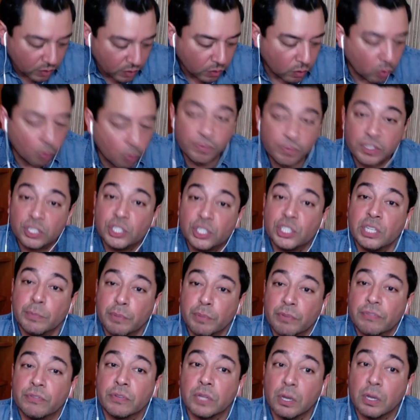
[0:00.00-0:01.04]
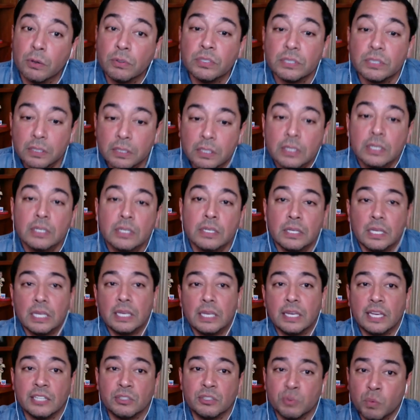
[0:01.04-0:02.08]
hold the ship afloat,
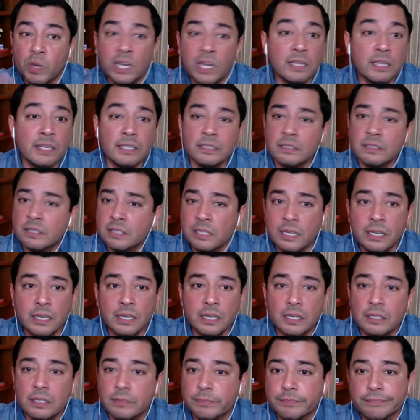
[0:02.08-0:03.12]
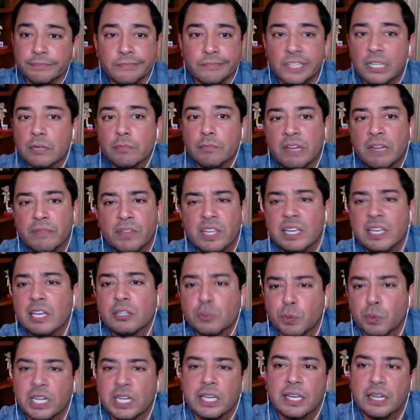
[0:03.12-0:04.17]
as well as, uh, you know, everything
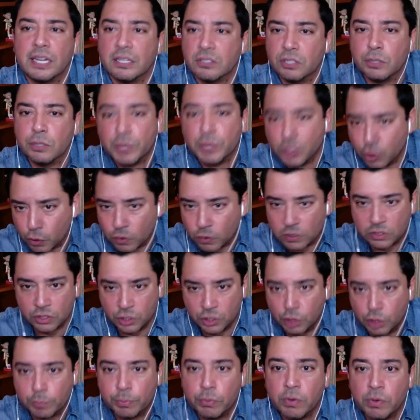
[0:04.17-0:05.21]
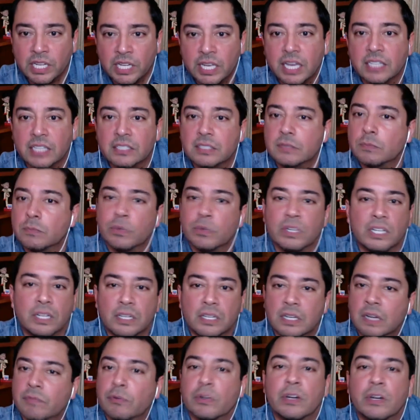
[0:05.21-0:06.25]
else we're going to get into. But you're, to your point, yes, we're going
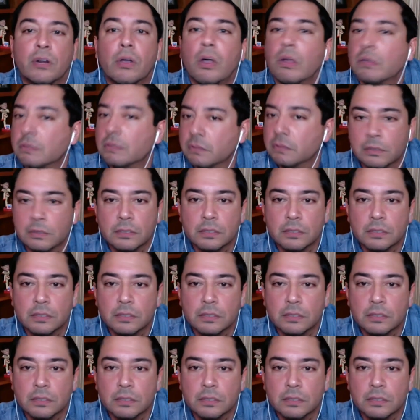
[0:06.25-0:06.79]
to cover it all.